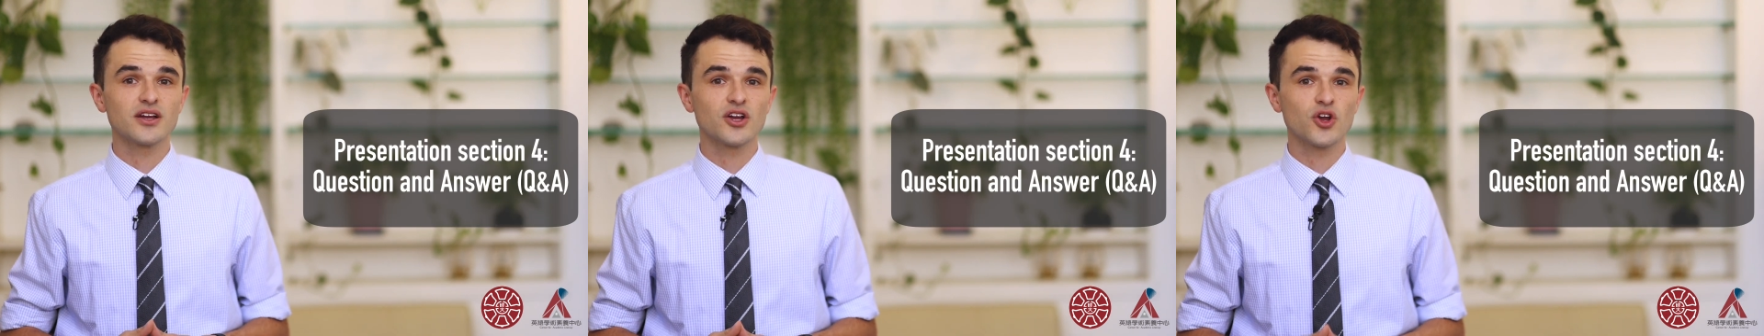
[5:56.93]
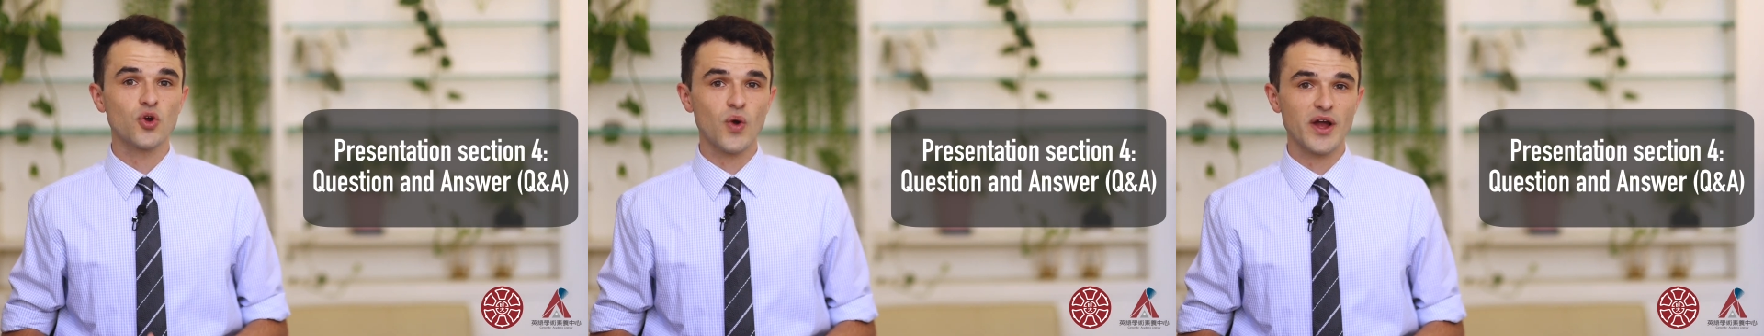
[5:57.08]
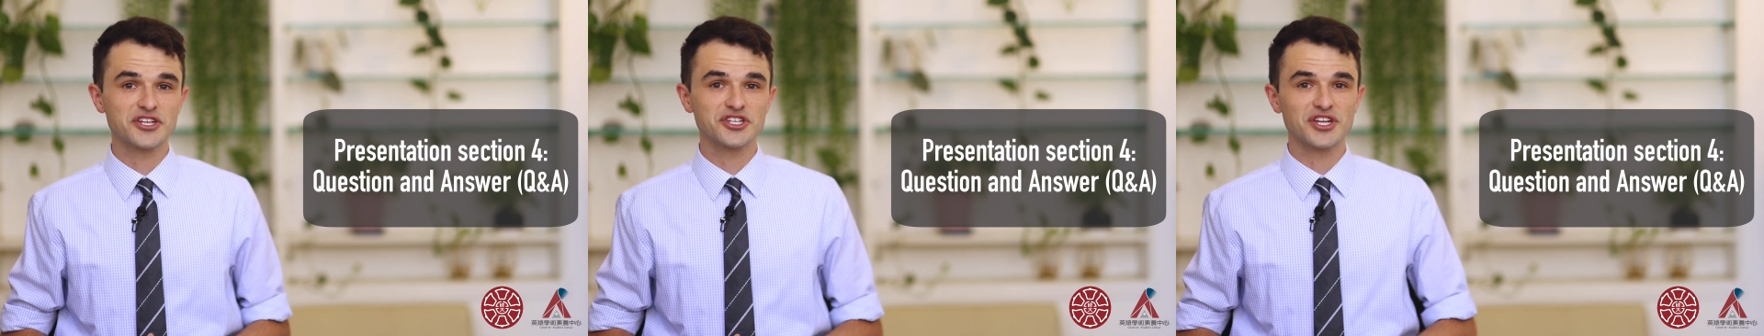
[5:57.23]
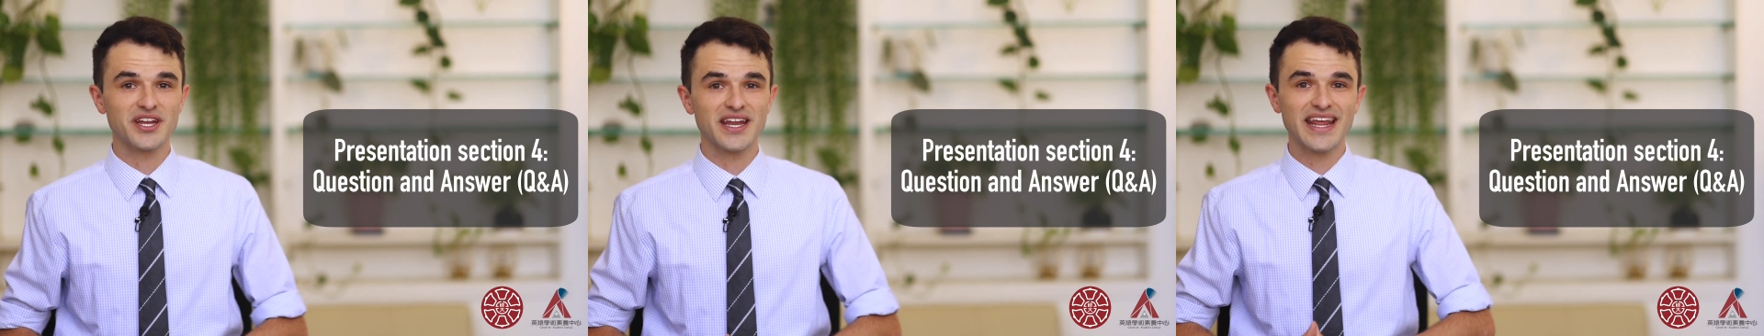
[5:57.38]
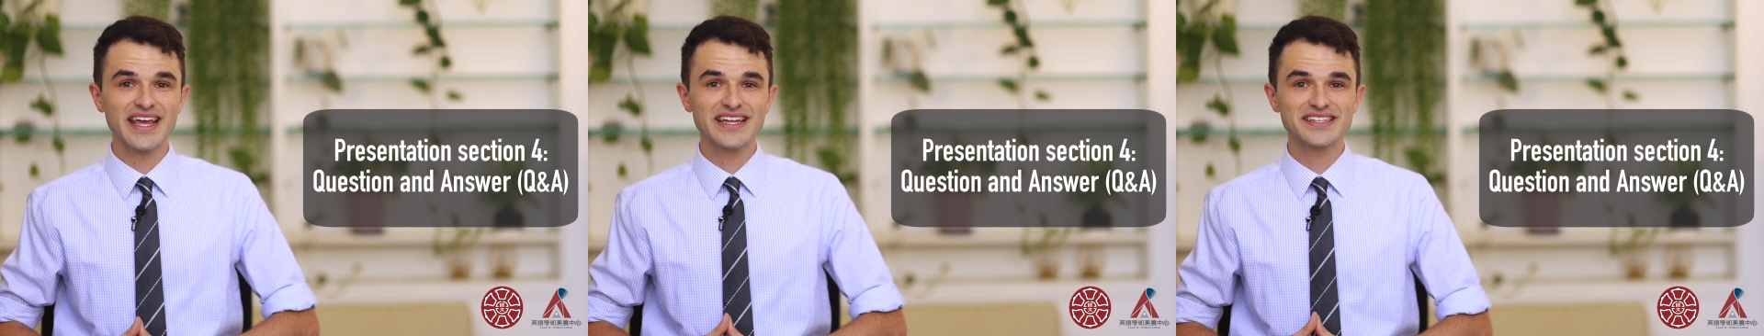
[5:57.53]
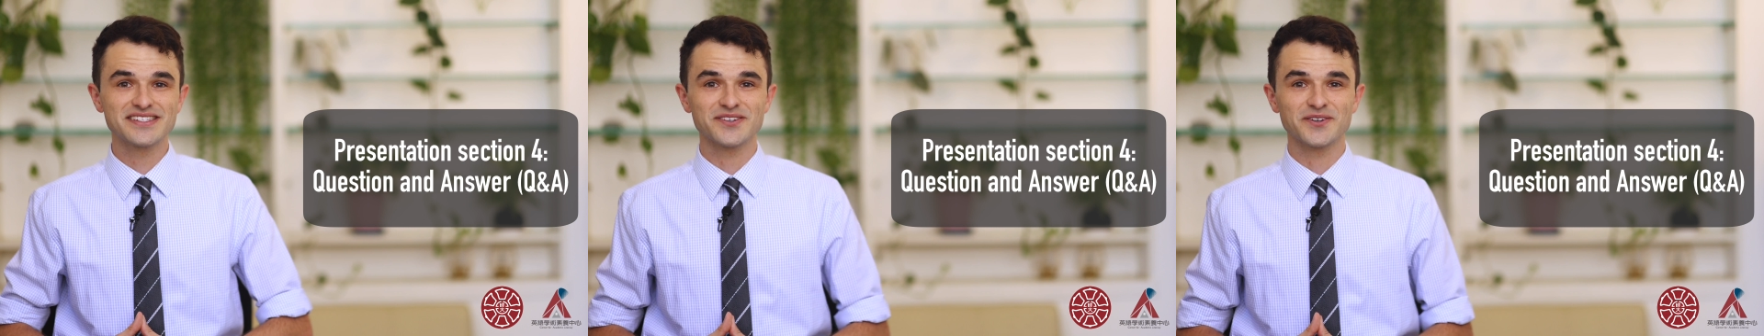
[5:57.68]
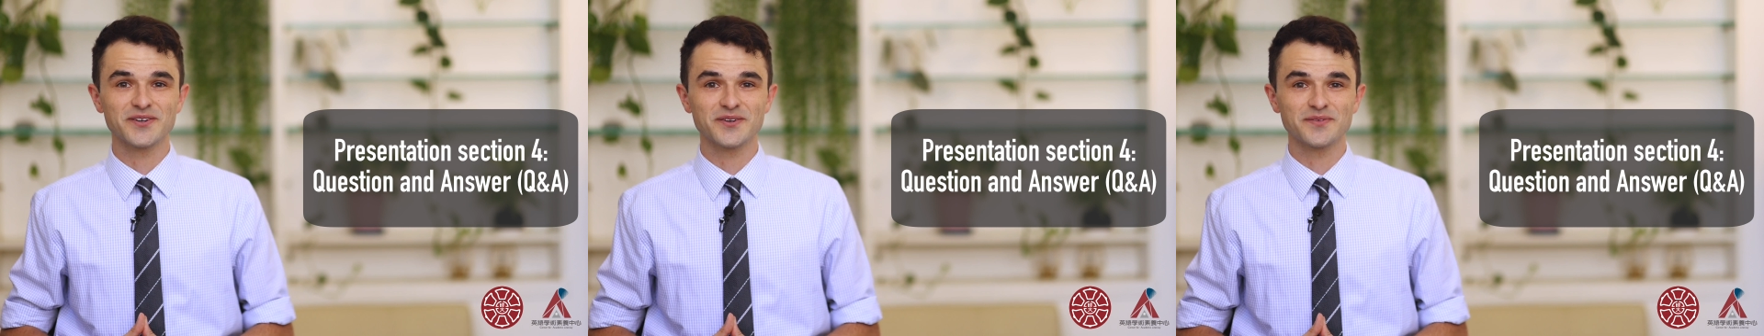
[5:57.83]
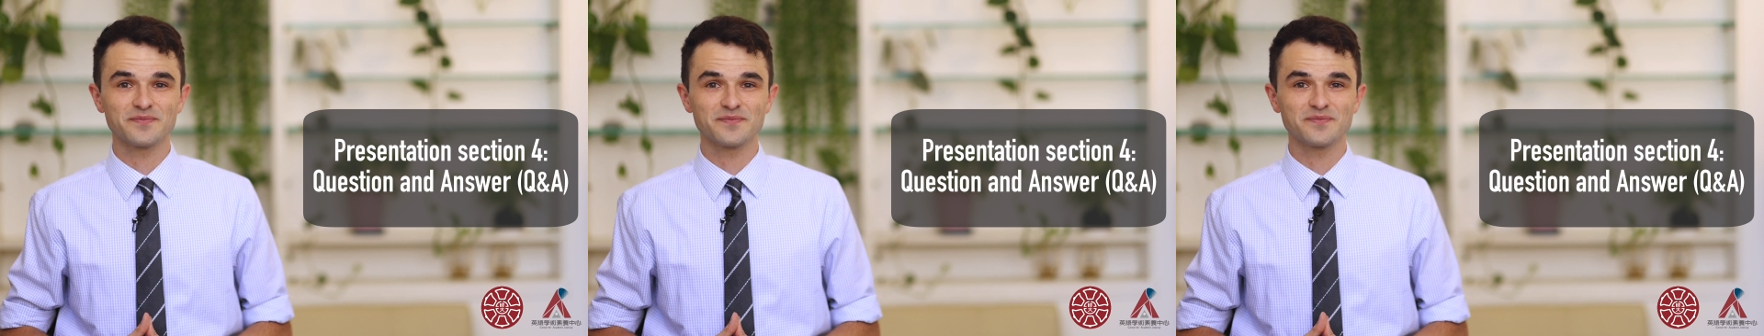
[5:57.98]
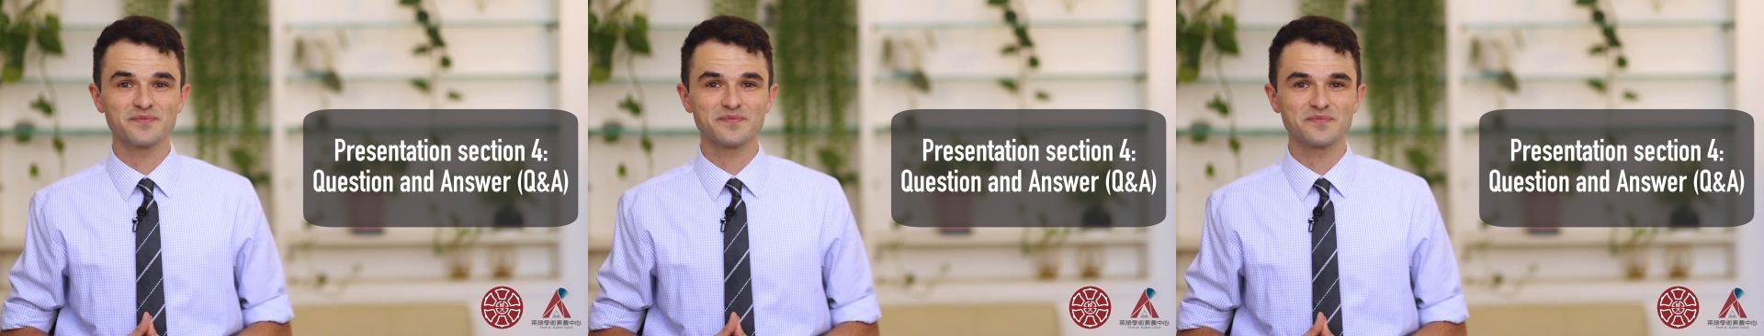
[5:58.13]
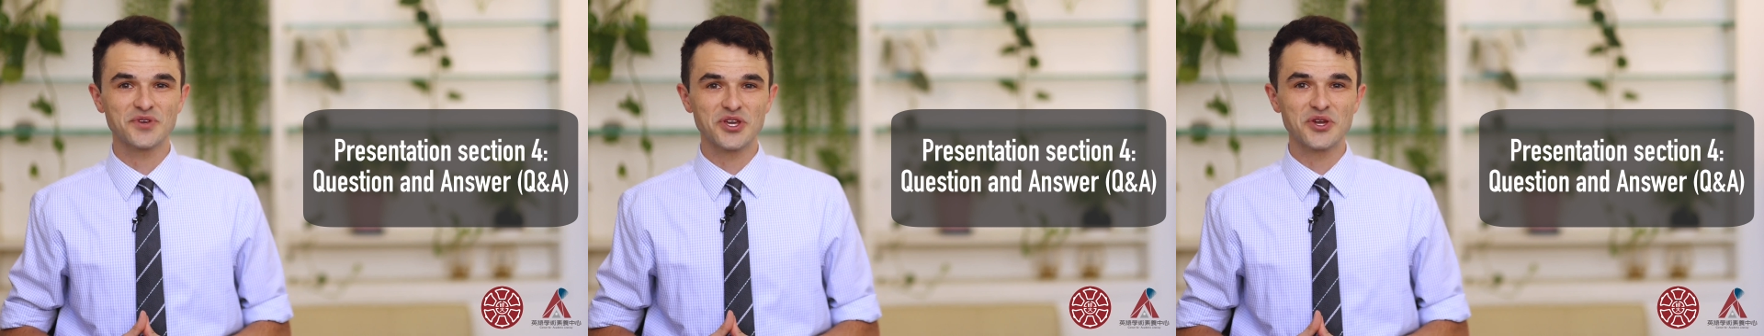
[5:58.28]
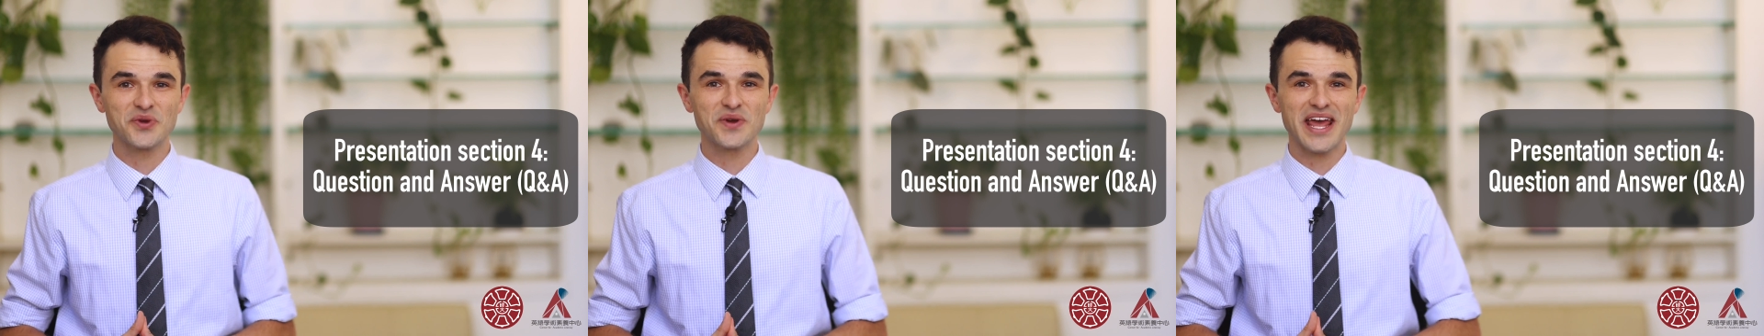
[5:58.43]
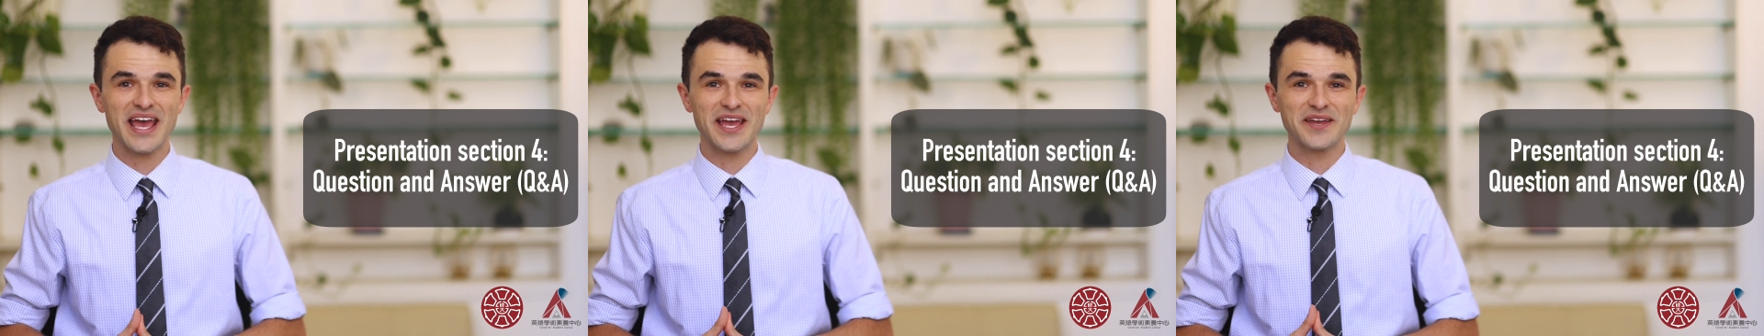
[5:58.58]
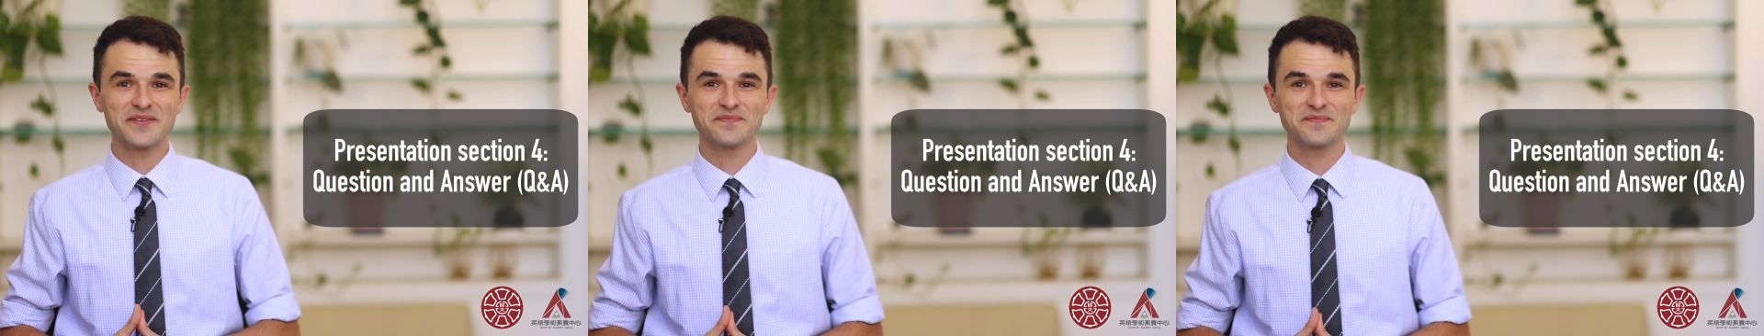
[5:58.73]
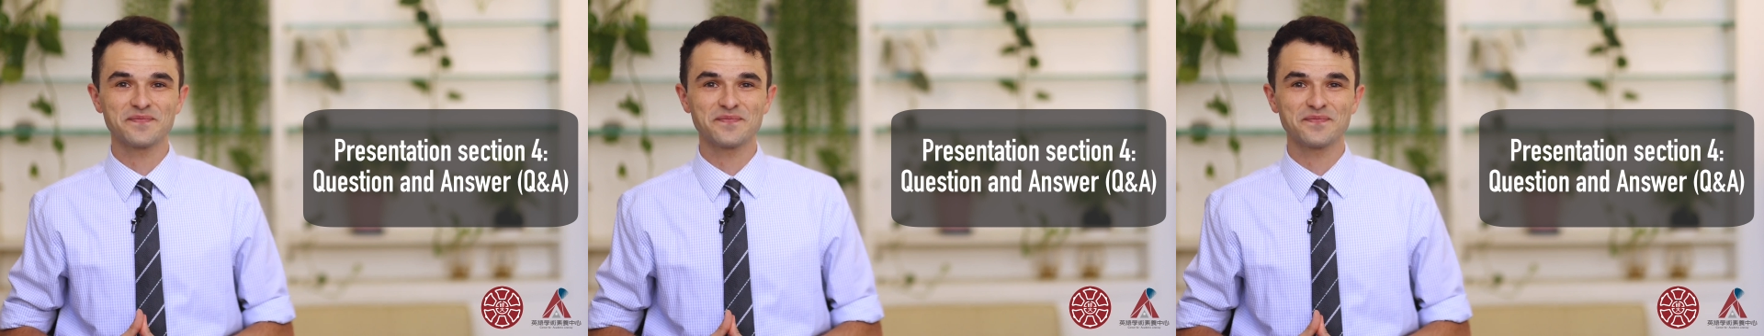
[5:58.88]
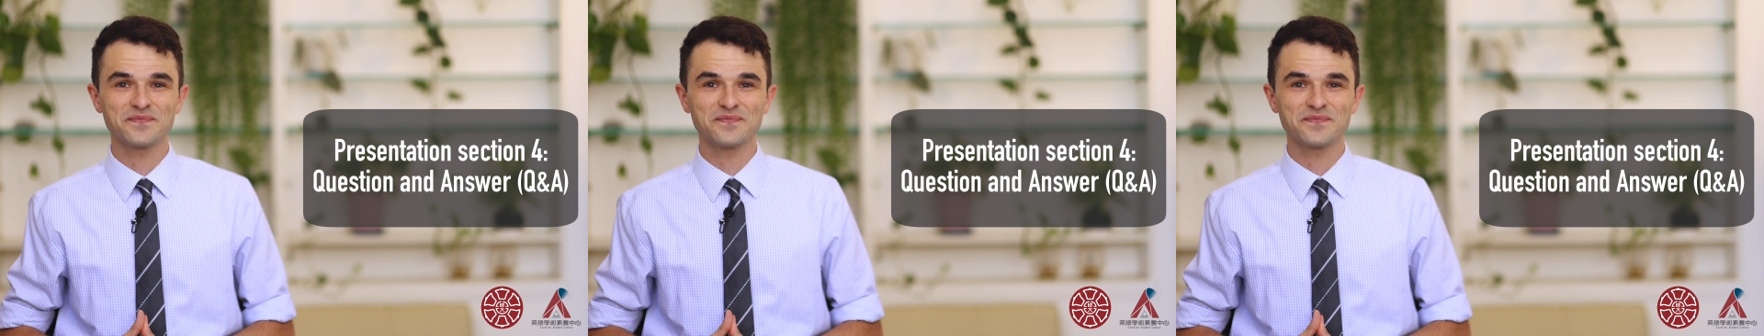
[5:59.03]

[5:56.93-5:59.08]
question and answer, Q&A.